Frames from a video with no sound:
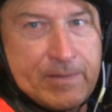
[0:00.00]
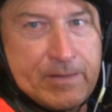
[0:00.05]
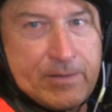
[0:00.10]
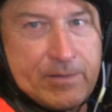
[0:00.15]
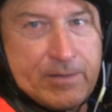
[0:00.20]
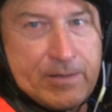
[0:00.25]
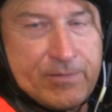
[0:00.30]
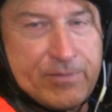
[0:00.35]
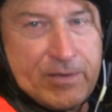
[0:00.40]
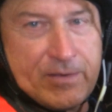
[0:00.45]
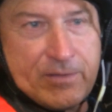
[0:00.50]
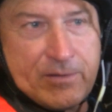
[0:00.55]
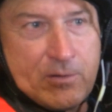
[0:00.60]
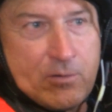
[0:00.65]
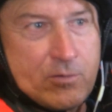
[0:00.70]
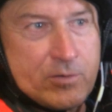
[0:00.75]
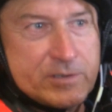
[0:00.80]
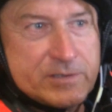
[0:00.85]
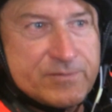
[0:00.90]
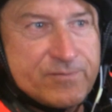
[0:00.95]
I think the
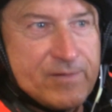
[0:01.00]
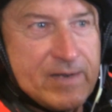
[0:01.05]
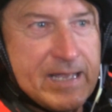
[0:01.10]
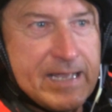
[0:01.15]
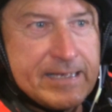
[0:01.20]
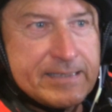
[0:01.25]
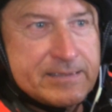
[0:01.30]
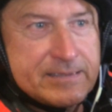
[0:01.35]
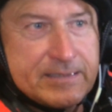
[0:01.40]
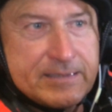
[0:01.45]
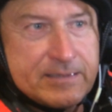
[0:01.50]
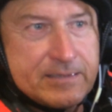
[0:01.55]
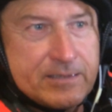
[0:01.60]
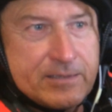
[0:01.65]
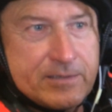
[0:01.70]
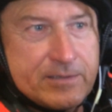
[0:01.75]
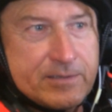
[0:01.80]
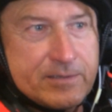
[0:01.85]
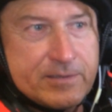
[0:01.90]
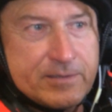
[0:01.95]
longest flight
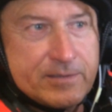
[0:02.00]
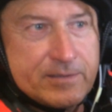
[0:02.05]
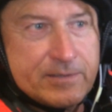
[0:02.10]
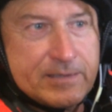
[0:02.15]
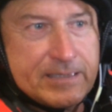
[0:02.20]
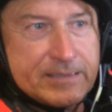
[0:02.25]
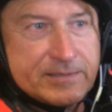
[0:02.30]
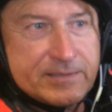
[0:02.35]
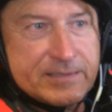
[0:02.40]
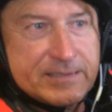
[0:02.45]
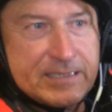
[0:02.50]
as